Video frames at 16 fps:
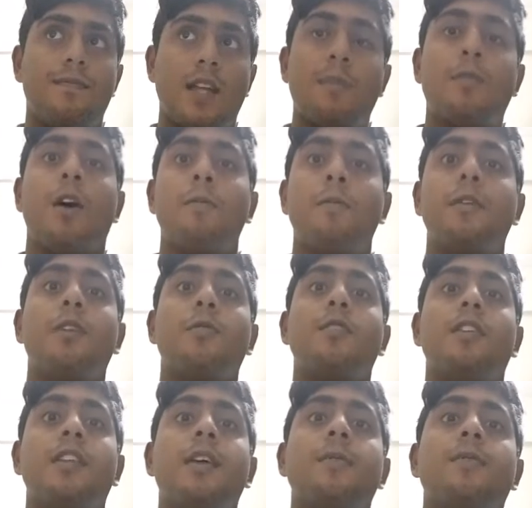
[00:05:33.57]
that property
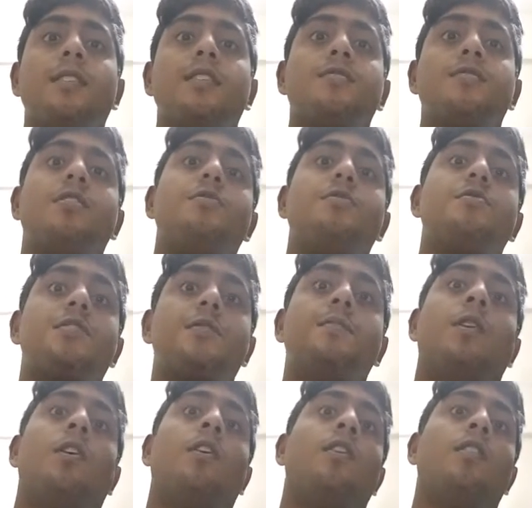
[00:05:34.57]
would enable us to use
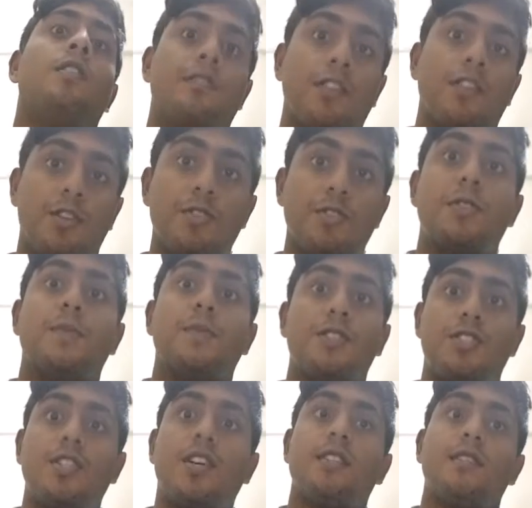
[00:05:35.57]
small
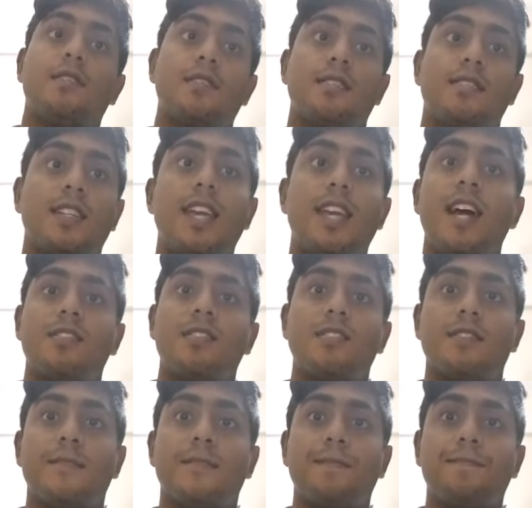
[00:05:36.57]
reusable shuttles to catch
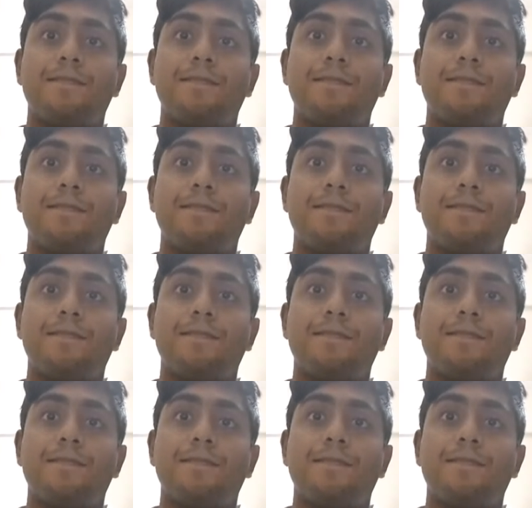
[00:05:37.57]
it.